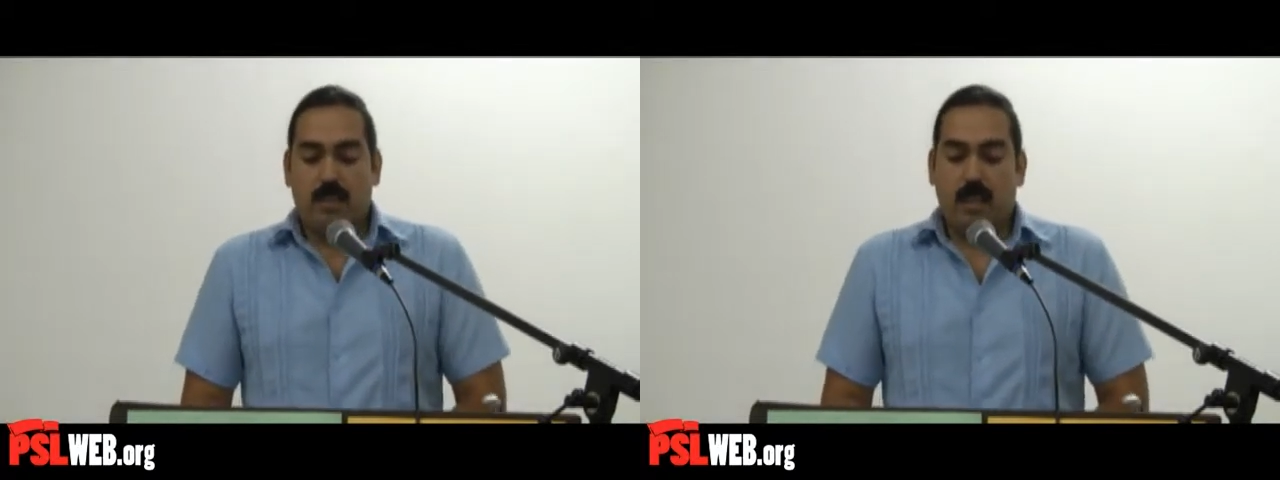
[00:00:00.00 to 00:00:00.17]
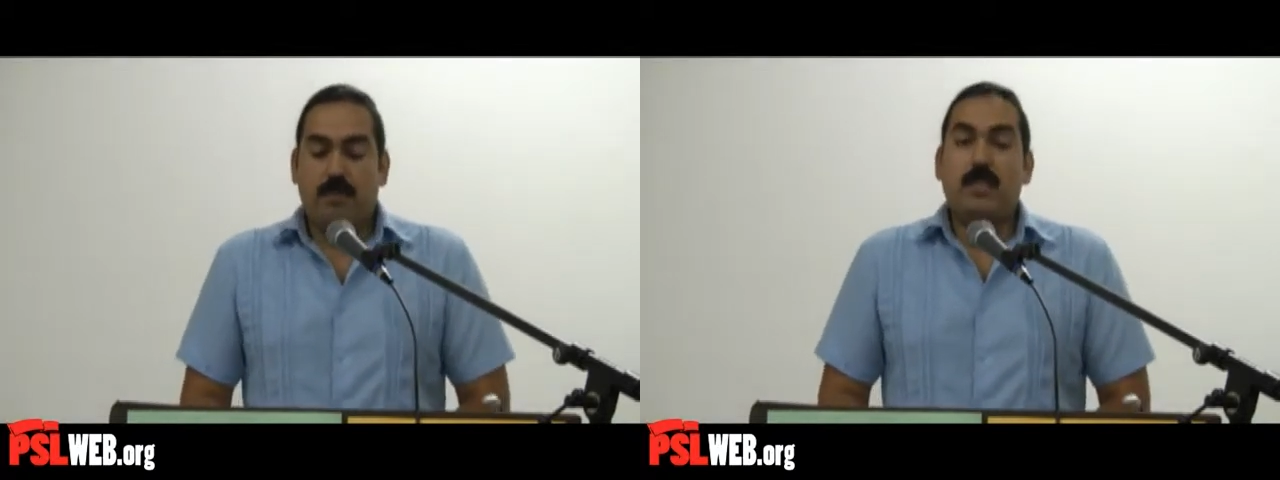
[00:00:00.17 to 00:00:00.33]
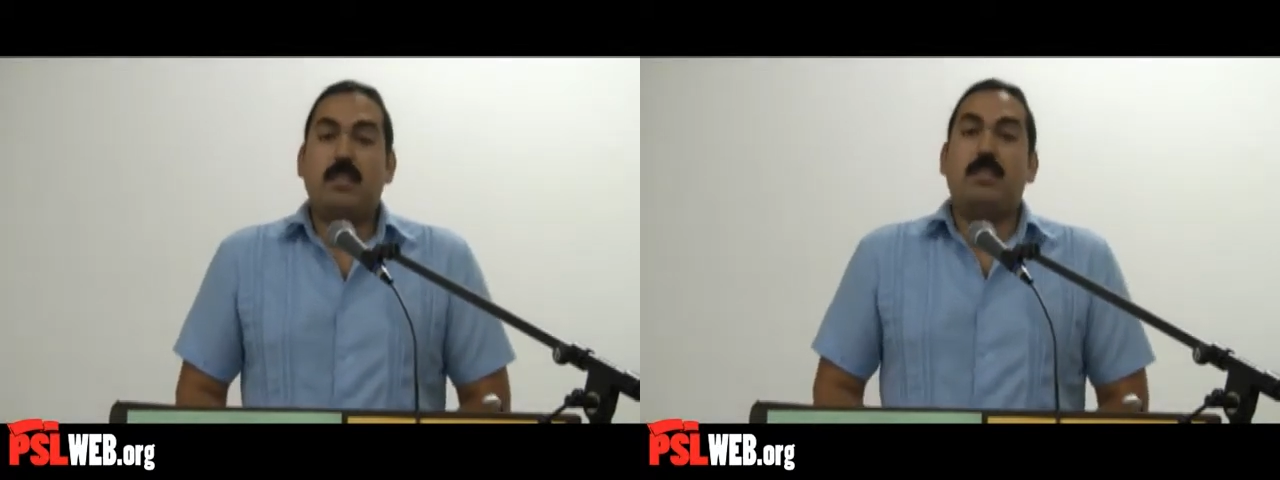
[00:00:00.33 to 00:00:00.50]

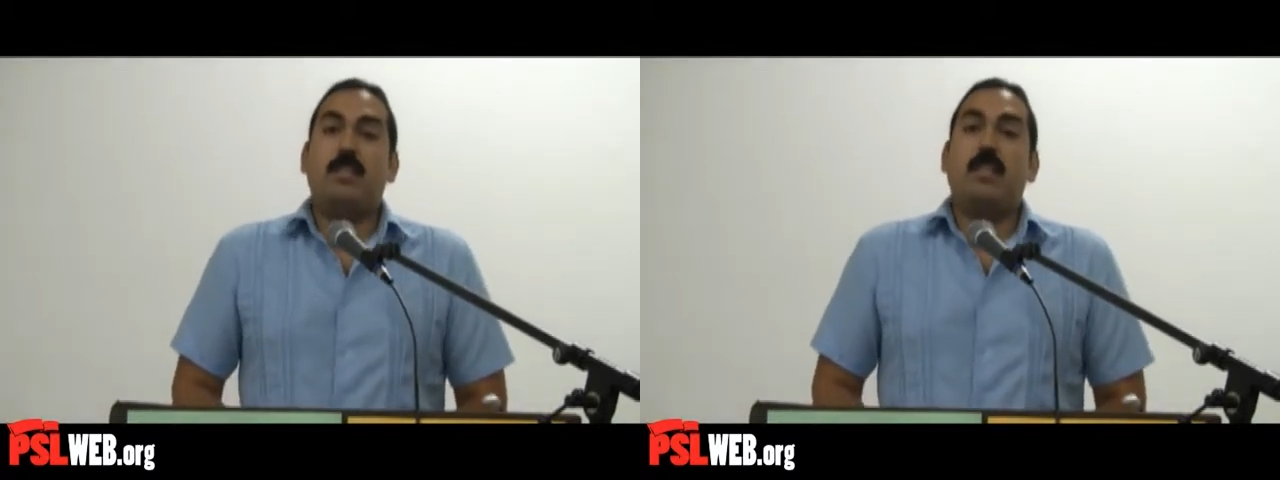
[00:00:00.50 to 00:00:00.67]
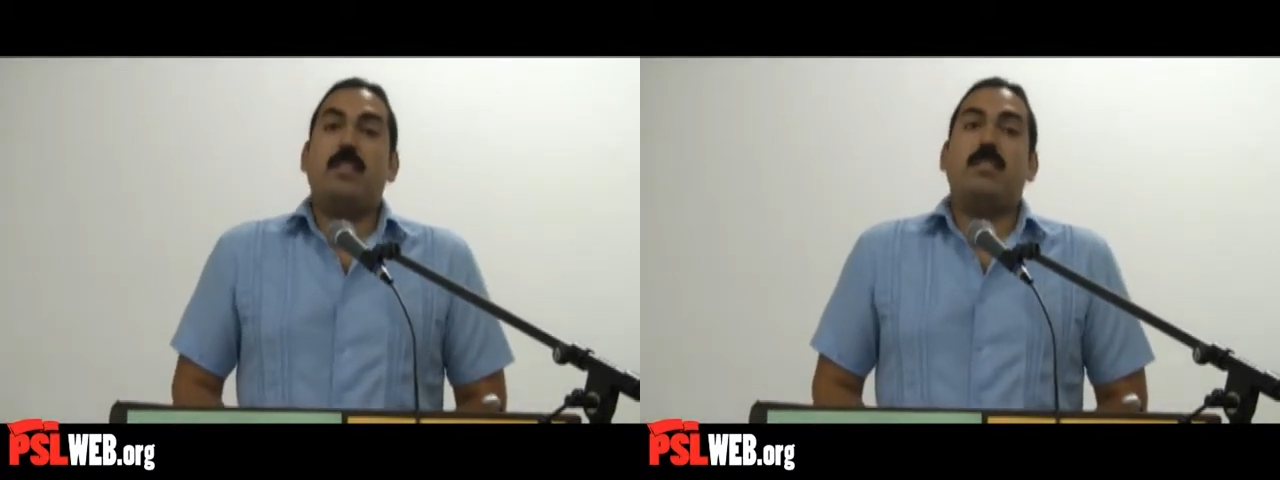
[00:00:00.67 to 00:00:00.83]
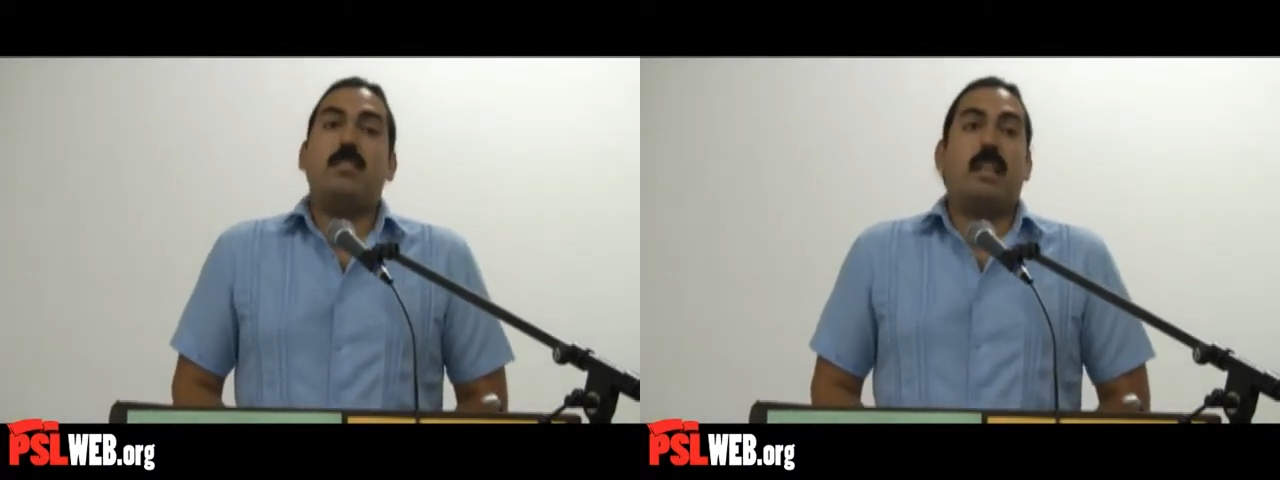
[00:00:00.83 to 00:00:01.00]
television
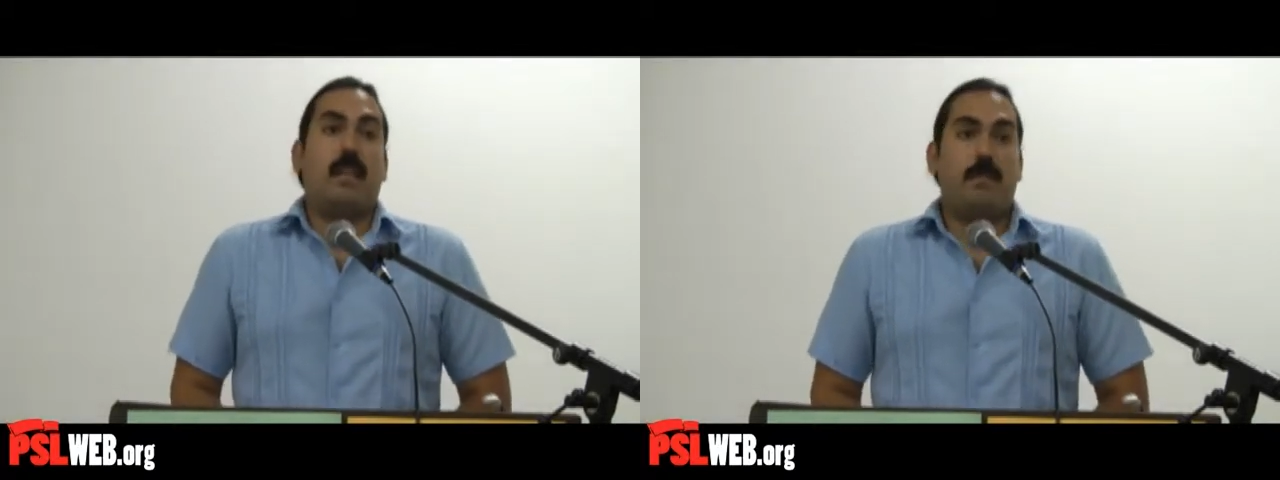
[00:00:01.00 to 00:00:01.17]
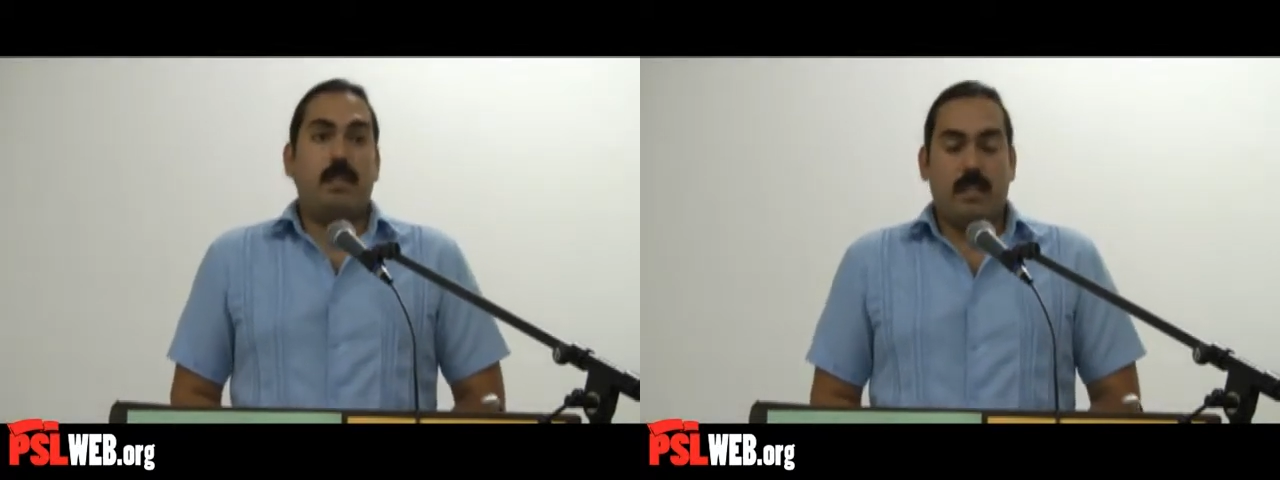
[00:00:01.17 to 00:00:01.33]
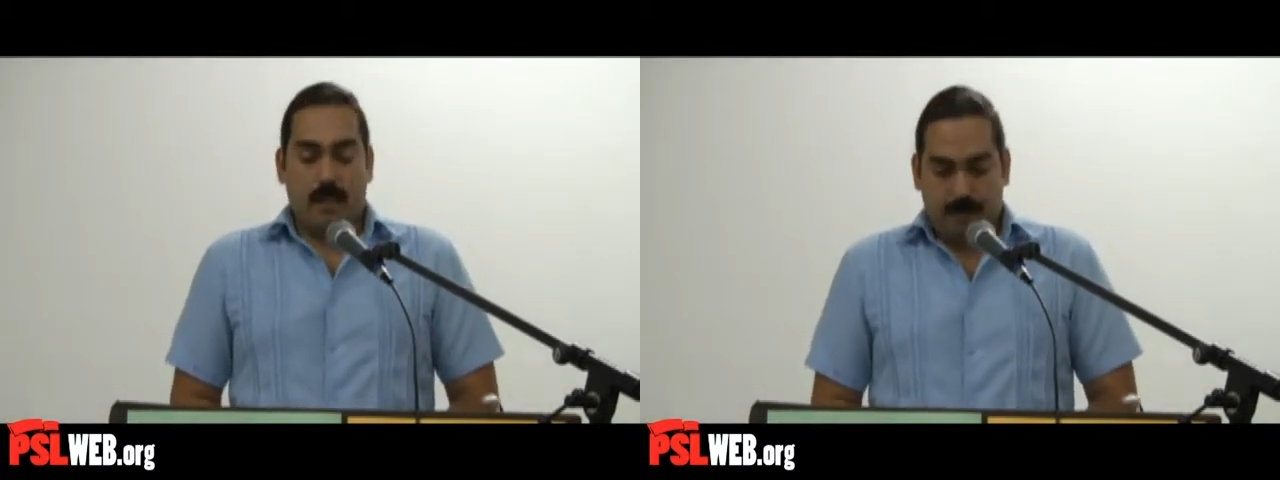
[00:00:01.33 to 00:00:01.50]
station
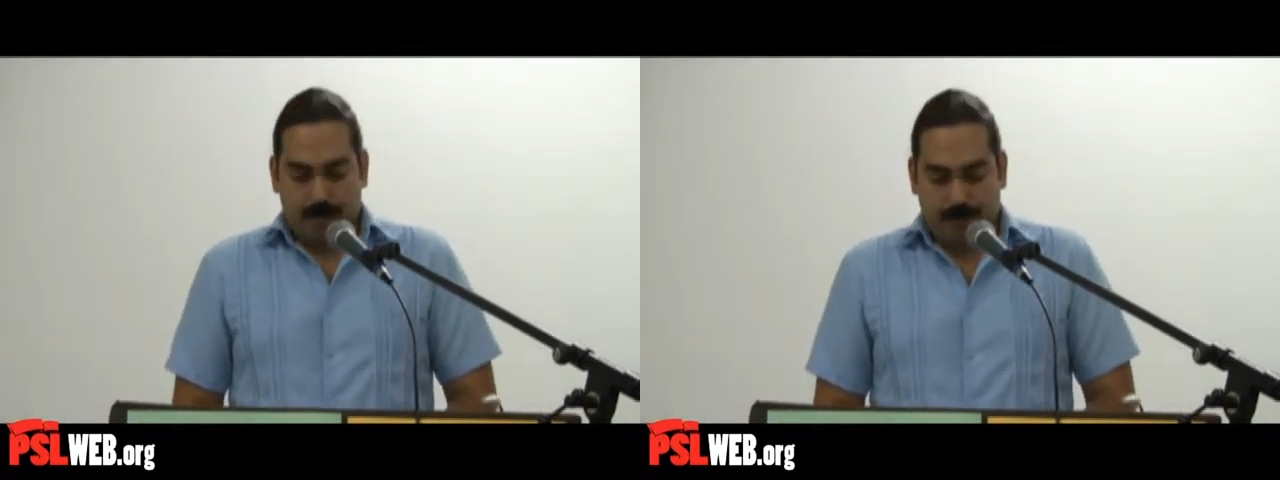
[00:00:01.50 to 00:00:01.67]
Televisa.